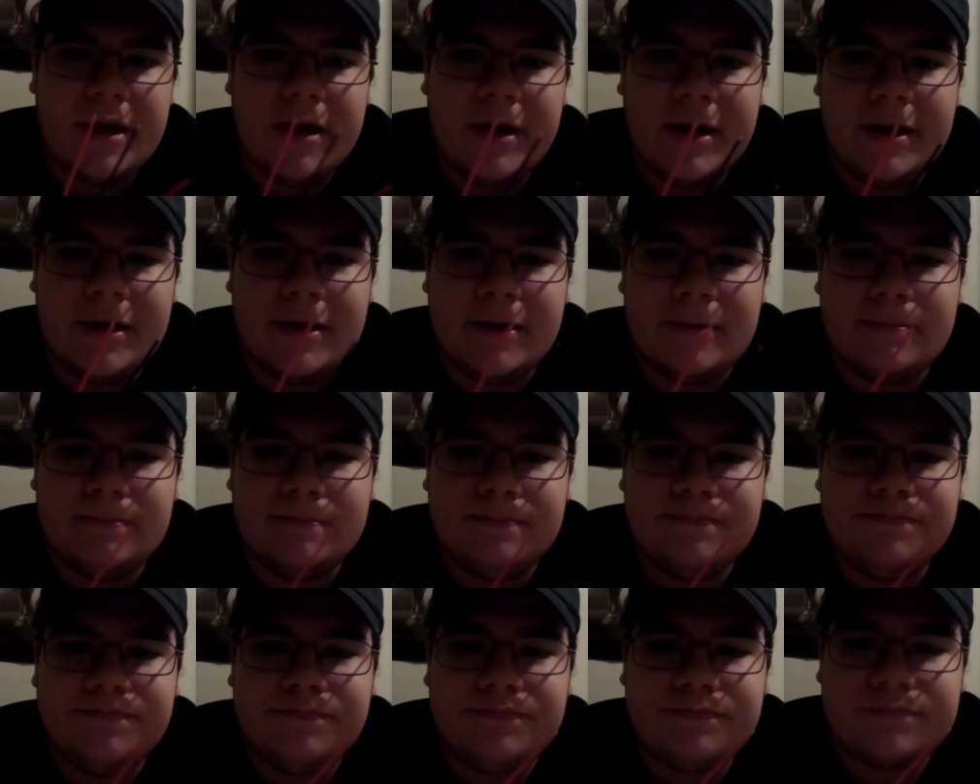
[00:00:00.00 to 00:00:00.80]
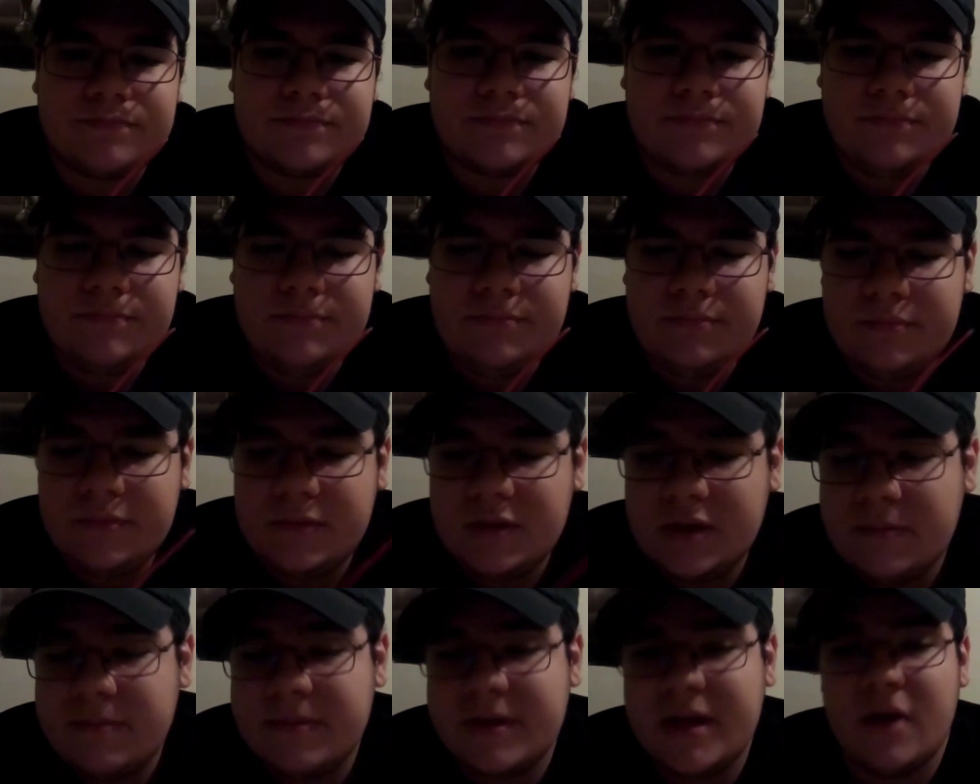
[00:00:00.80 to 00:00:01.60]
But
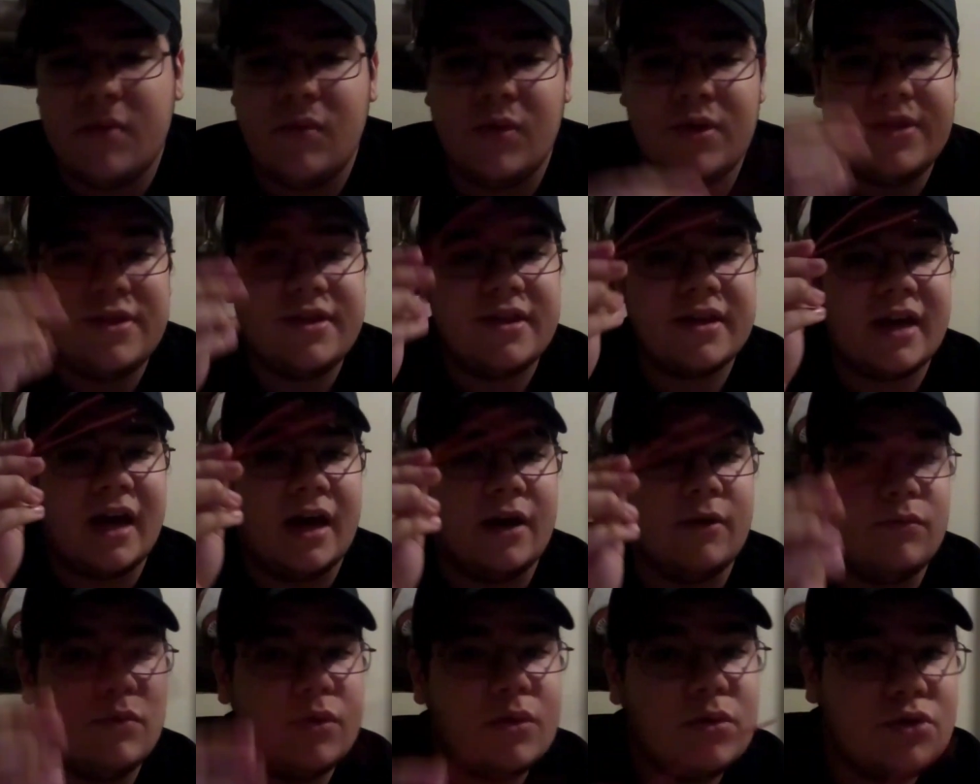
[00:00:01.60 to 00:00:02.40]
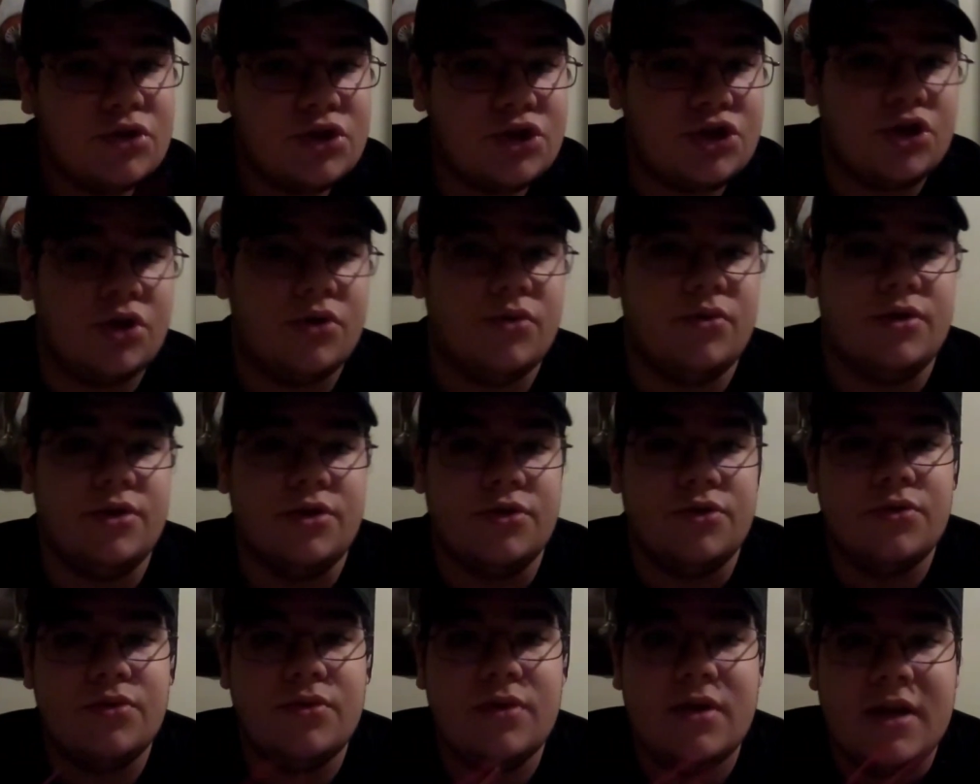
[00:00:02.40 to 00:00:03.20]
yeah, one thing I will show
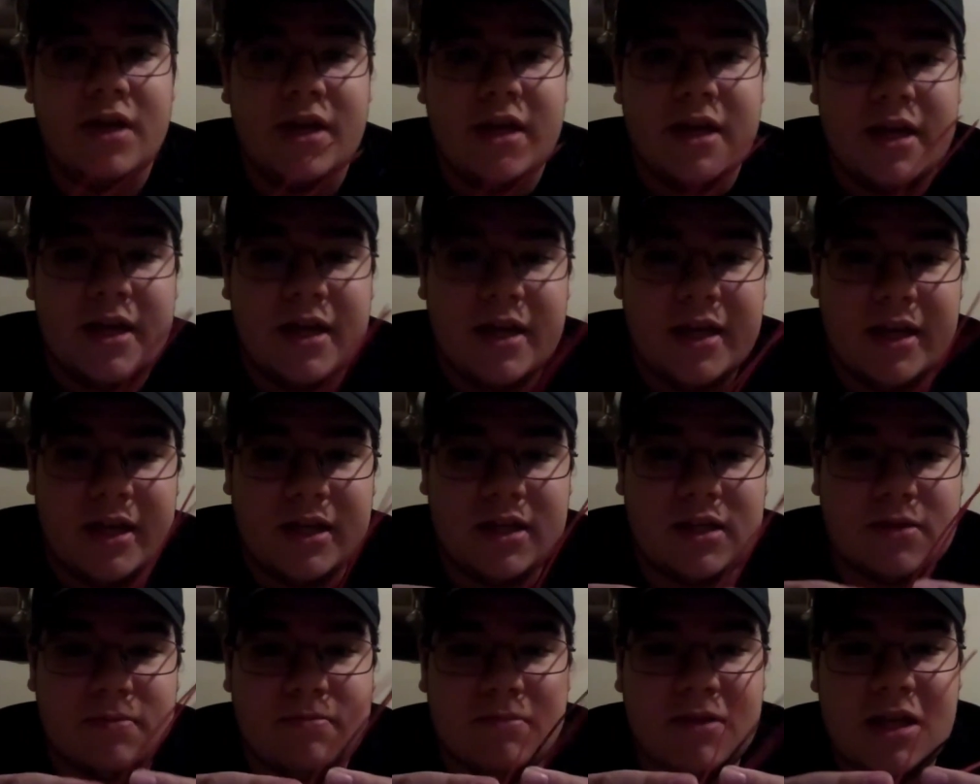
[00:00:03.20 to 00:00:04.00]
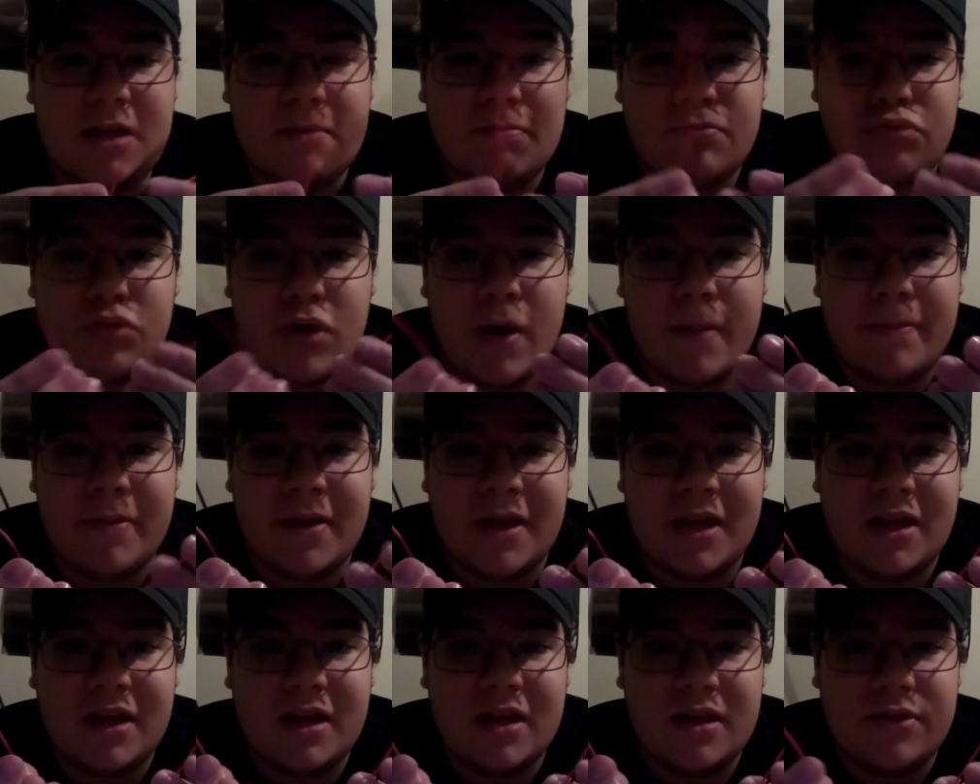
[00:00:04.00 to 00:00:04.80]
you is me
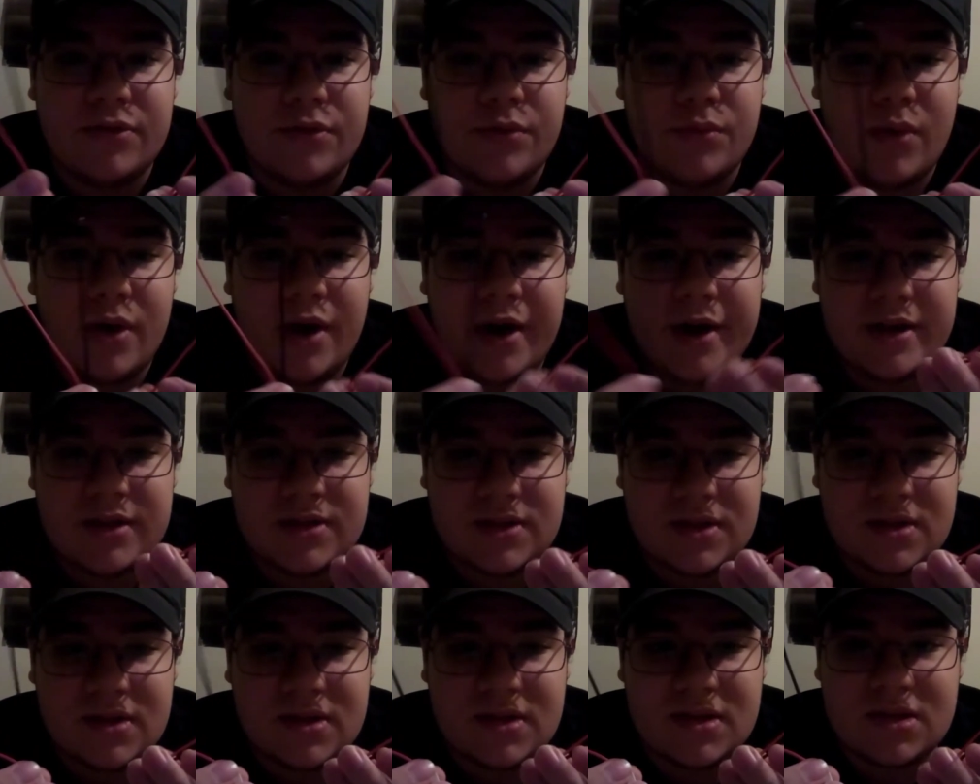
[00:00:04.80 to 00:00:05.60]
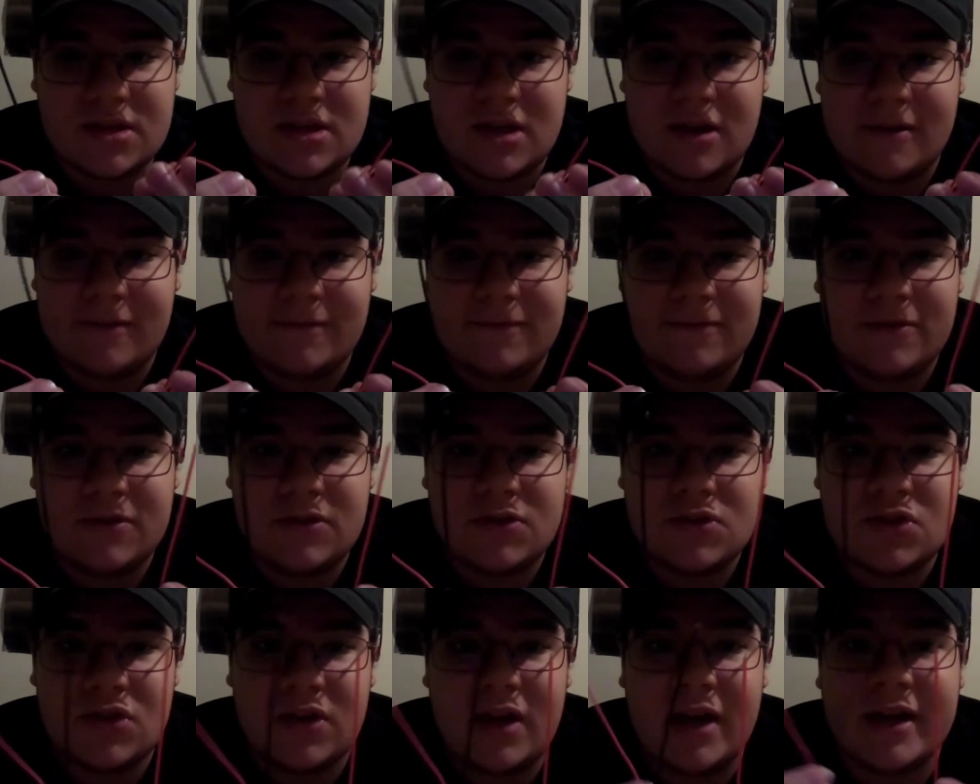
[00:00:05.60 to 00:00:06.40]
prepping the wires and stuff.
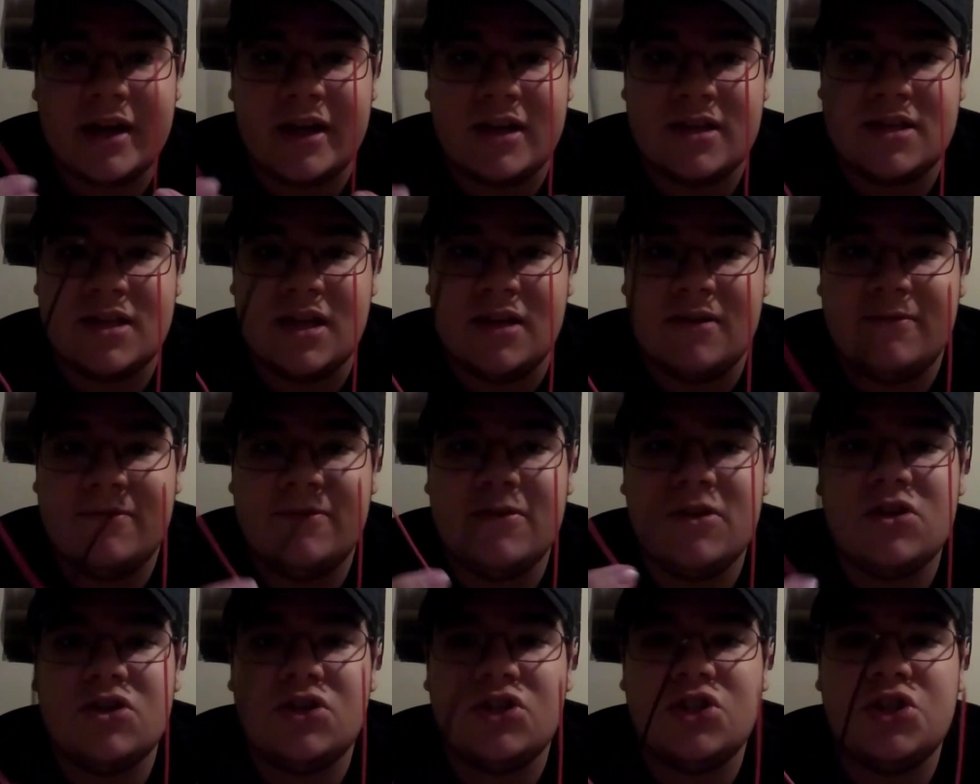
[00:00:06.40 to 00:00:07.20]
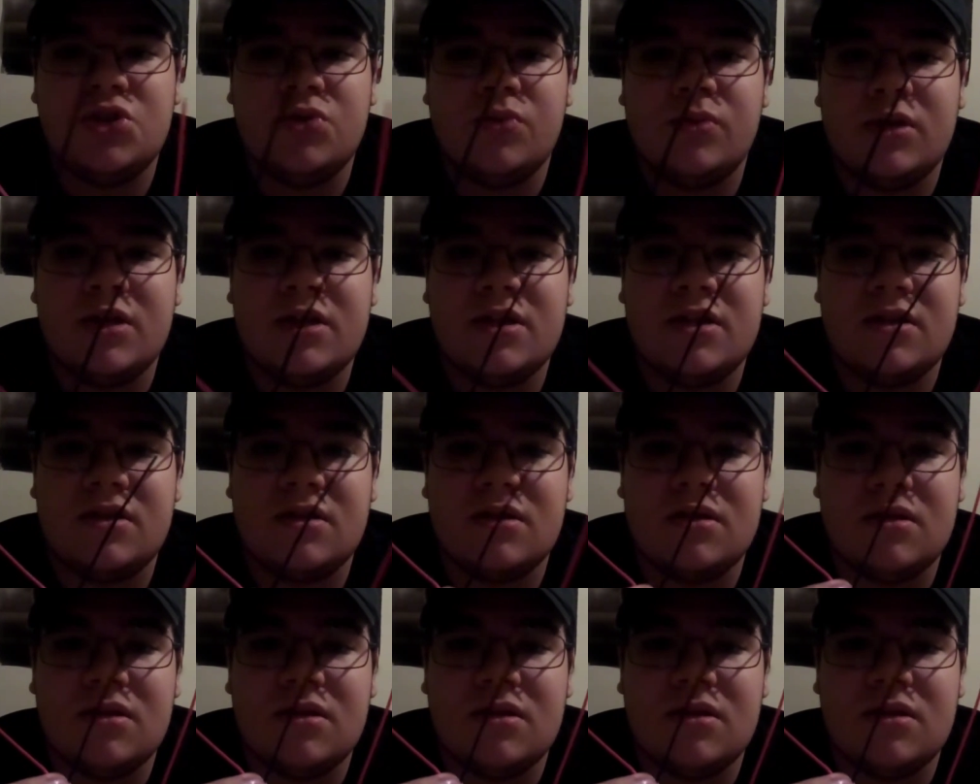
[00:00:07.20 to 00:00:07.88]
So like I said, first you want to